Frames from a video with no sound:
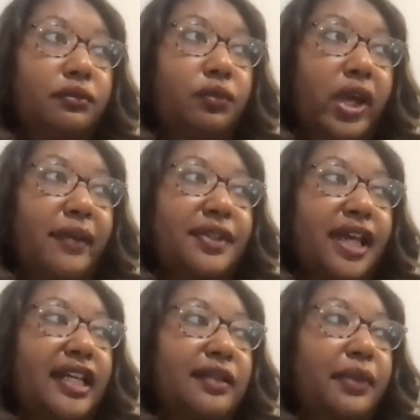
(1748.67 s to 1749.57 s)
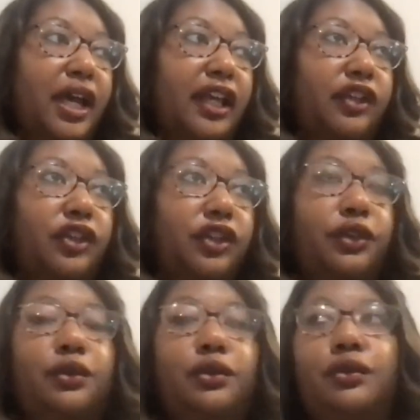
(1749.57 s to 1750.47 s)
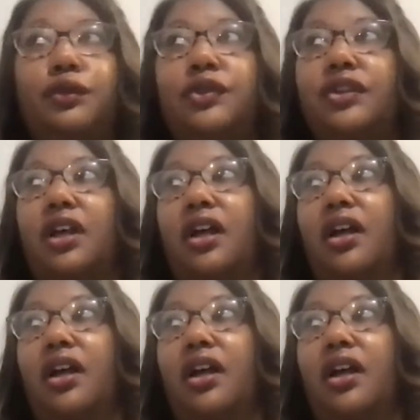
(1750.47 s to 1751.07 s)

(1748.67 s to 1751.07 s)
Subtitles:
websites might use